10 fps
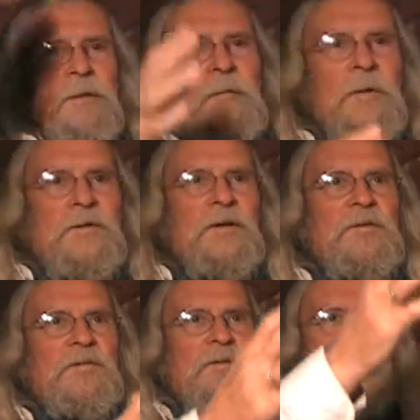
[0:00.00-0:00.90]
which
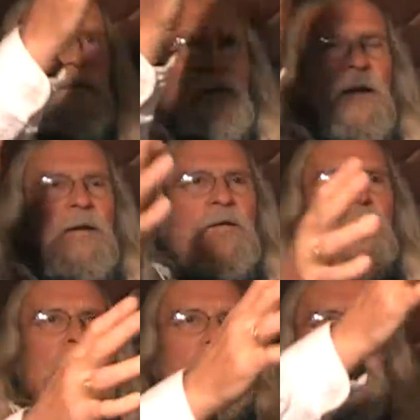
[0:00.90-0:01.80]
is the
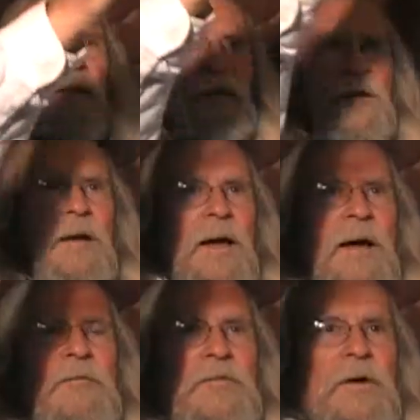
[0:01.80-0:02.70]
accumulated
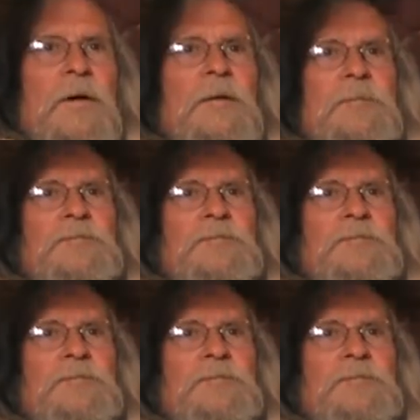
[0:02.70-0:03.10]
lava,